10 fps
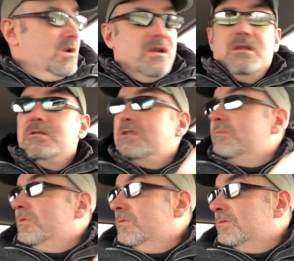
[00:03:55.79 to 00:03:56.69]
Can you tell
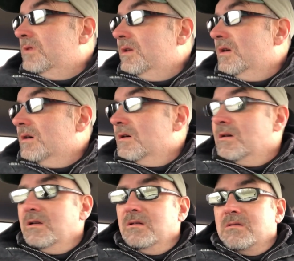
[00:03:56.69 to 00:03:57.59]
me what they
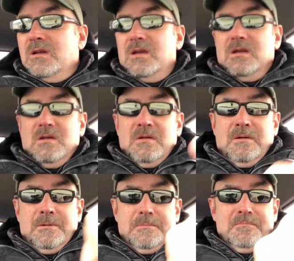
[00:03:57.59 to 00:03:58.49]
are? Okay.
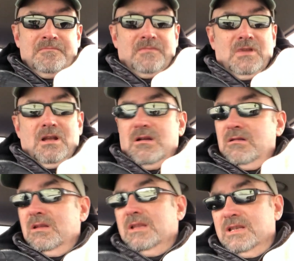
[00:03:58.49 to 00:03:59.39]
Now,
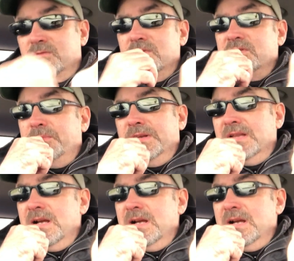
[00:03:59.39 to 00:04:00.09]
this was a bill.